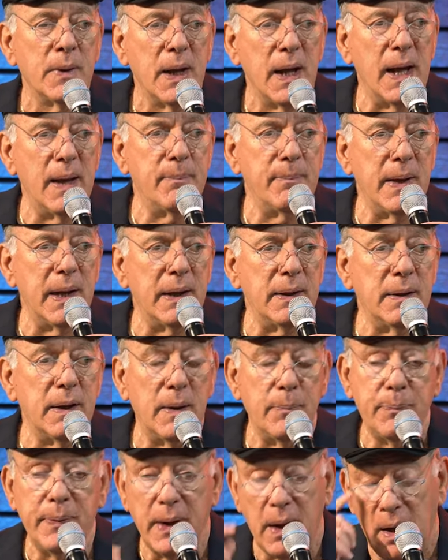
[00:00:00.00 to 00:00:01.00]
a man,
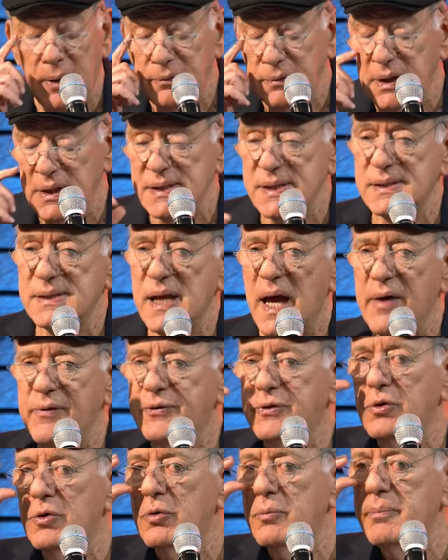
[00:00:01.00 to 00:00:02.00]
this is
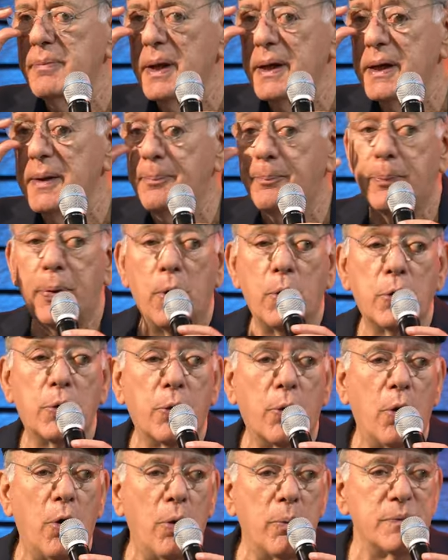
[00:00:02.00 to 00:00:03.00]
after many
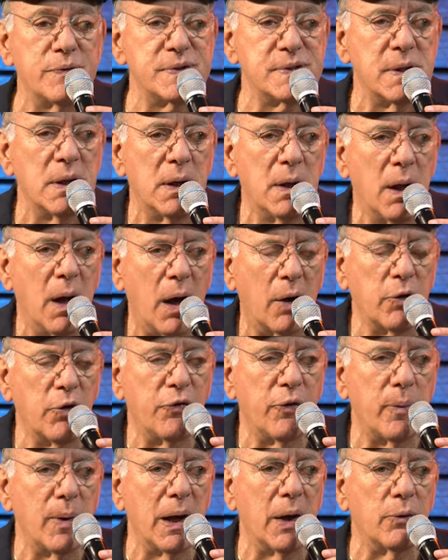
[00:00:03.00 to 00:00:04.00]
pogroms. Are you
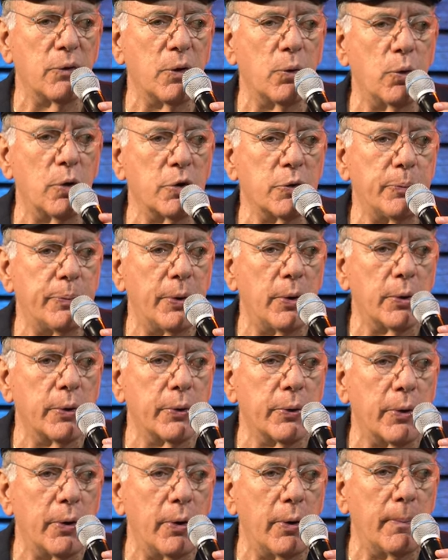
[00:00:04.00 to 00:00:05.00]
familiar with the word
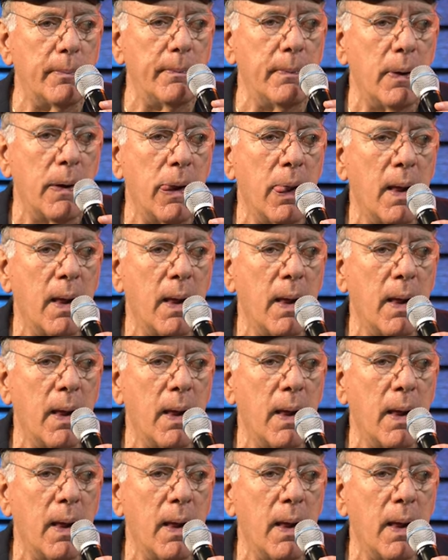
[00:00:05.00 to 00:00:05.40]
pogrom?